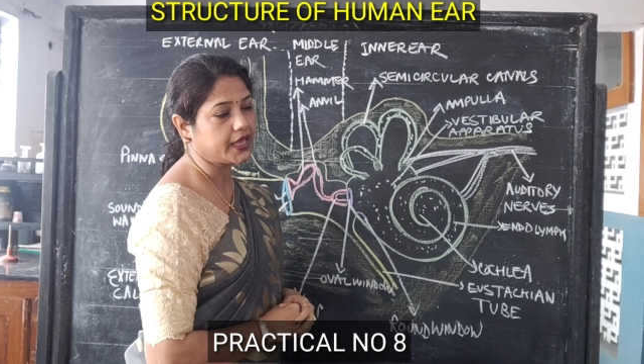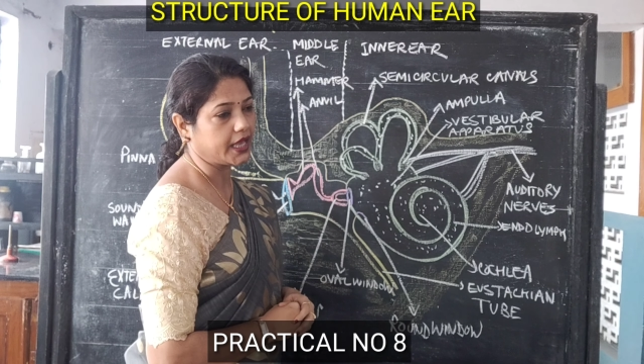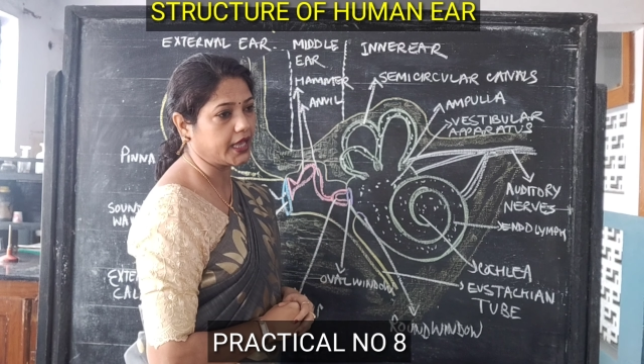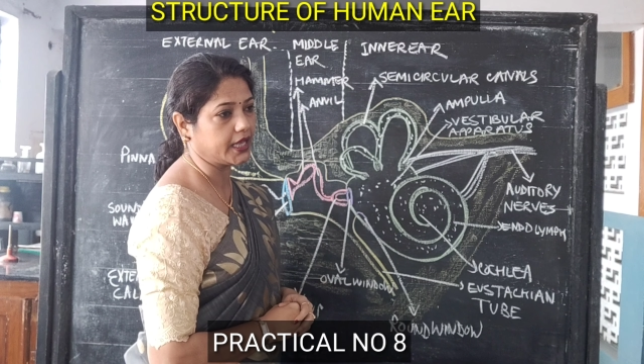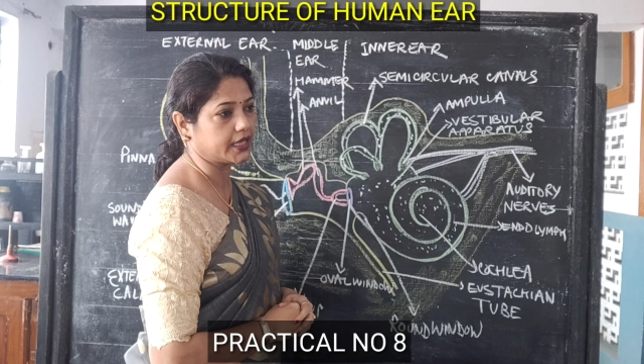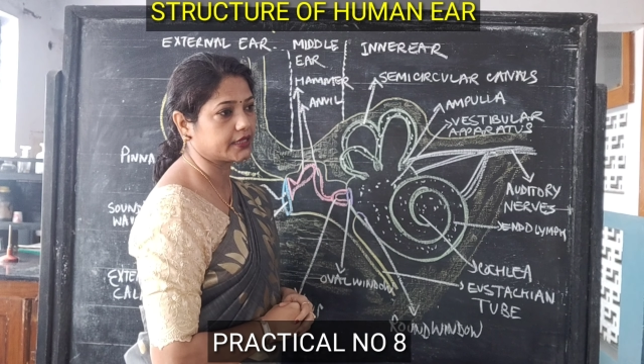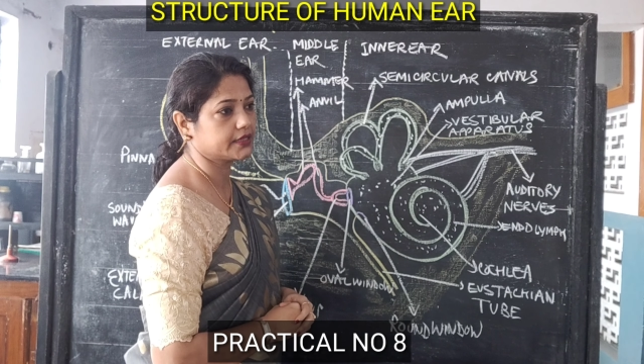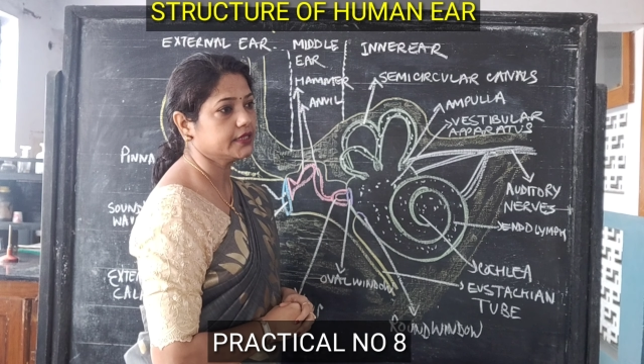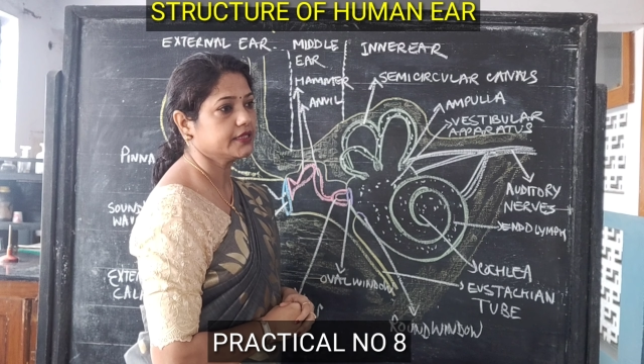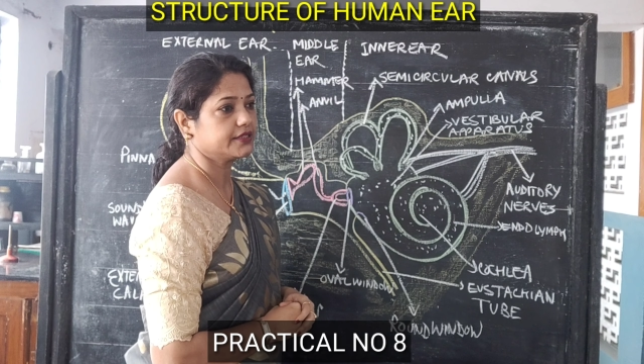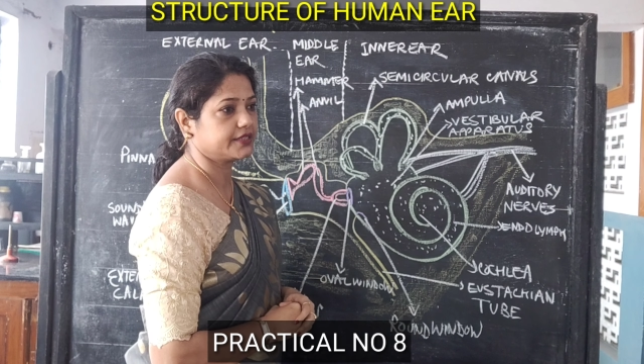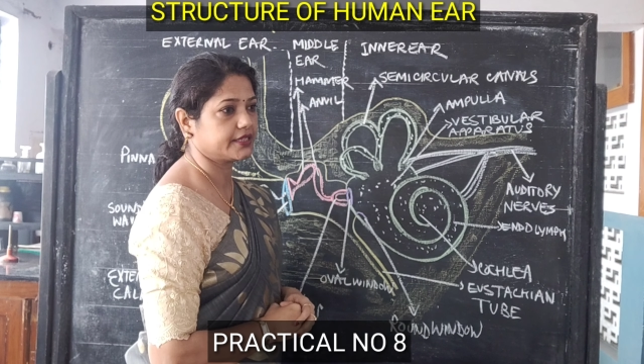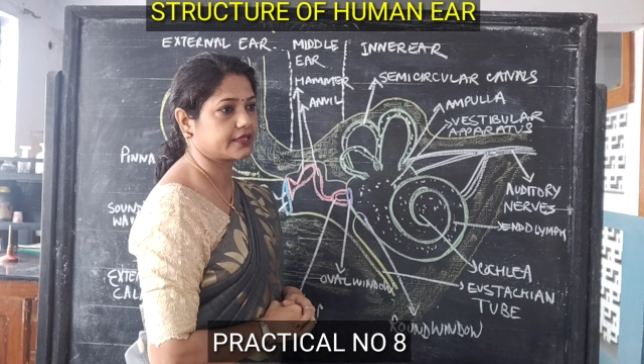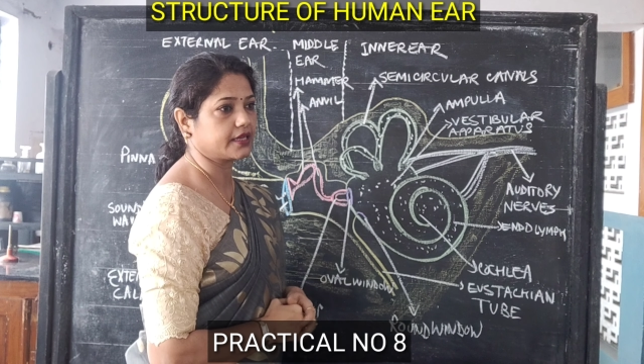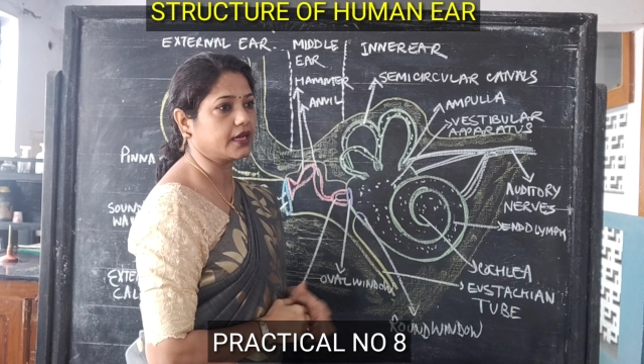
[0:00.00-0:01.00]
and
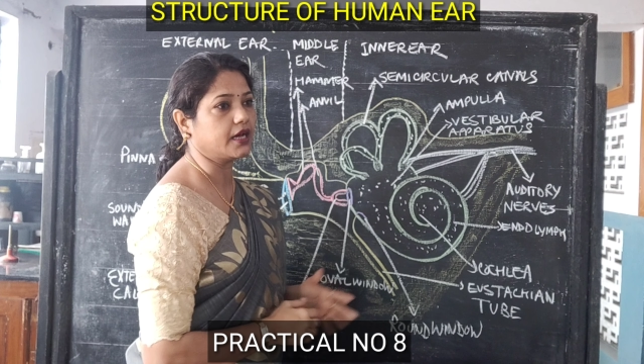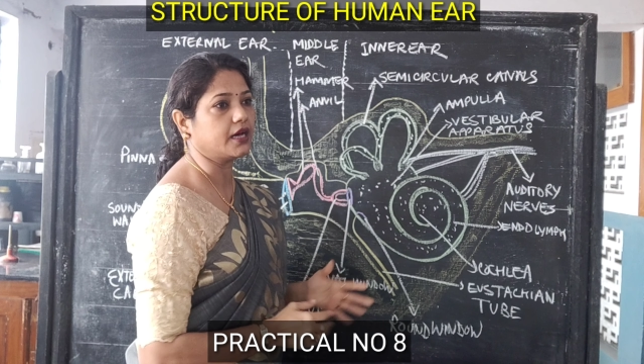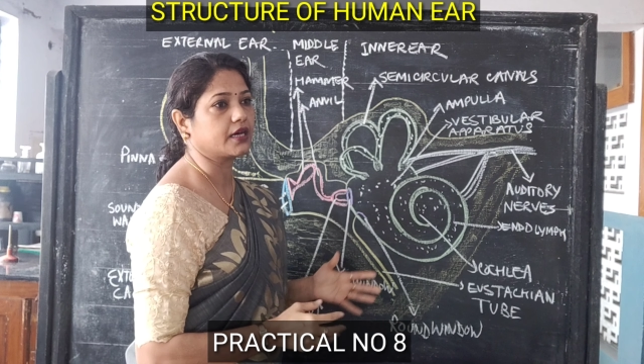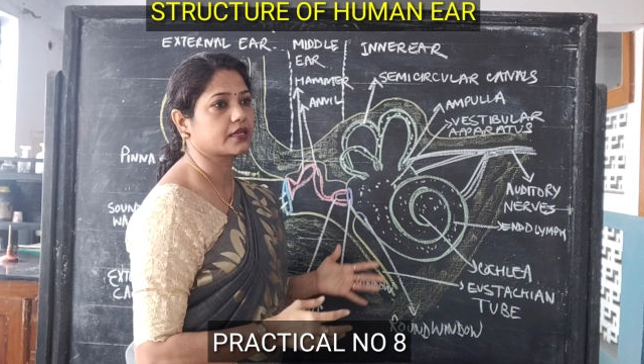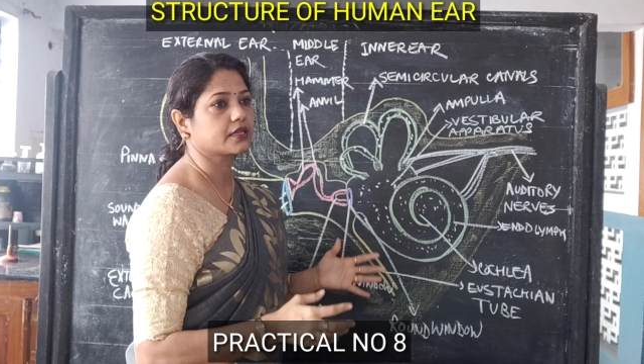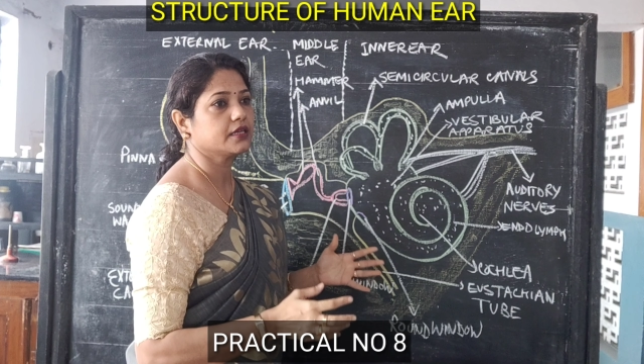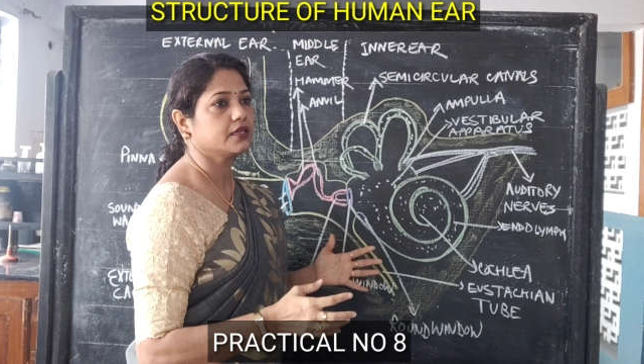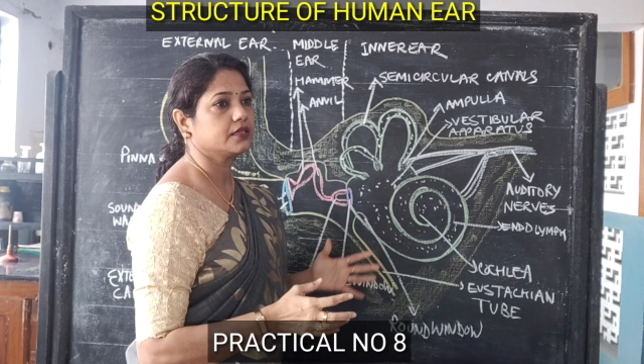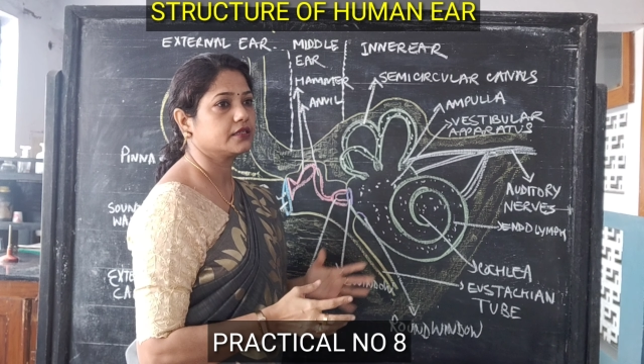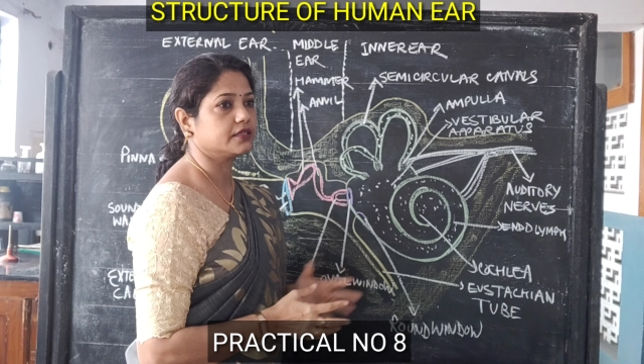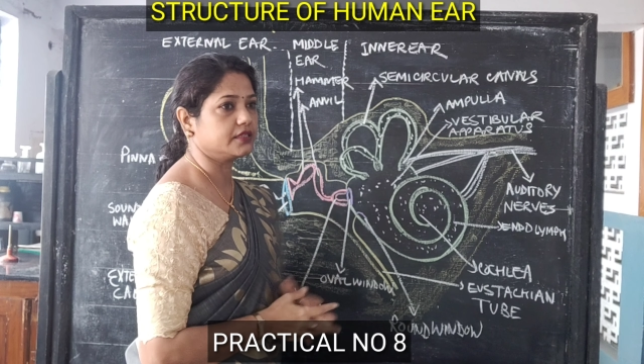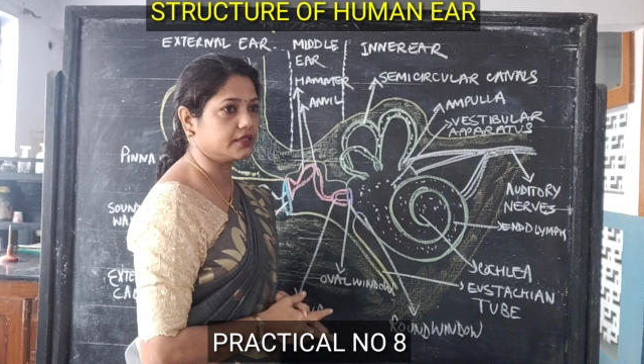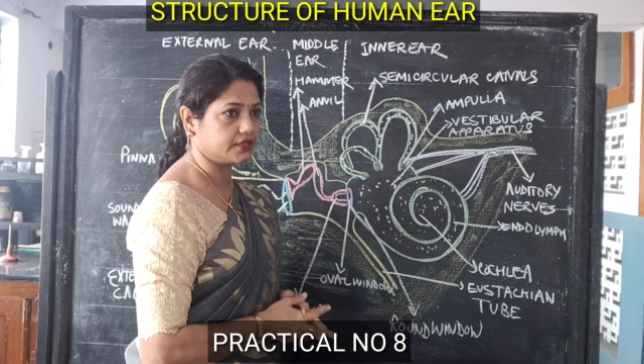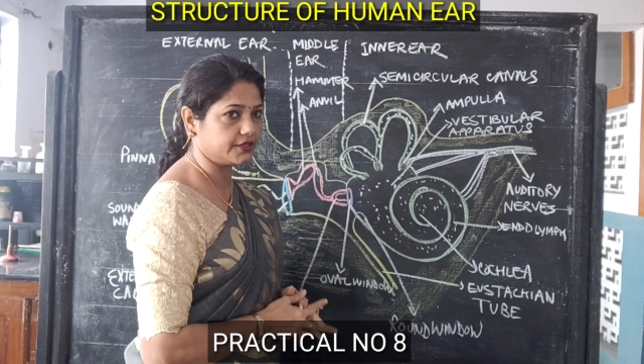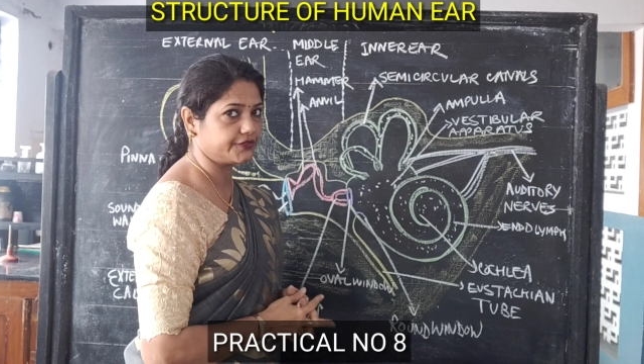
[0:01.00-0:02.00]
there are
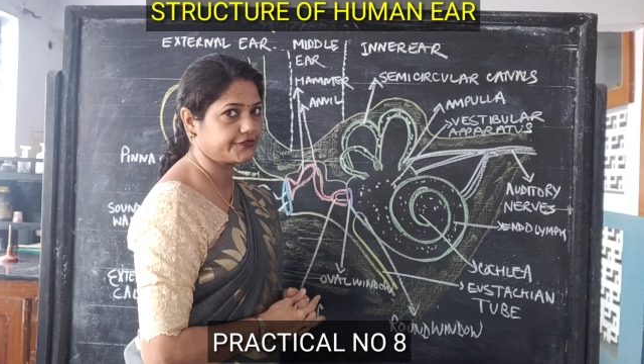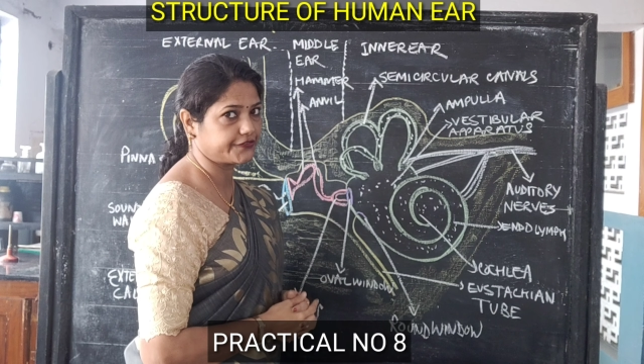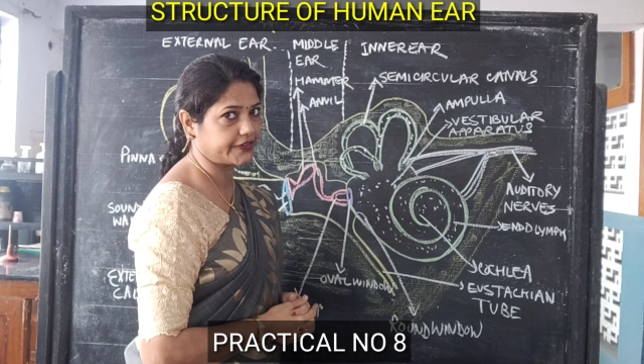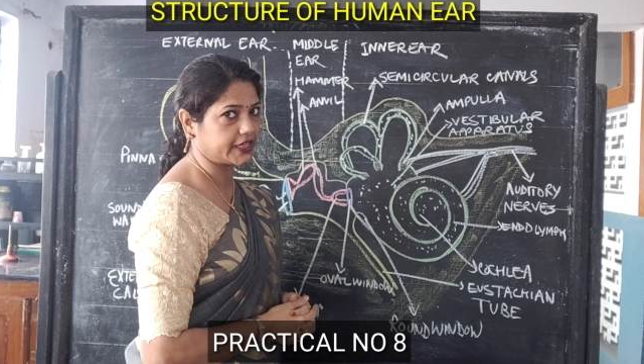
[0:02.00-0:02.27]
nerve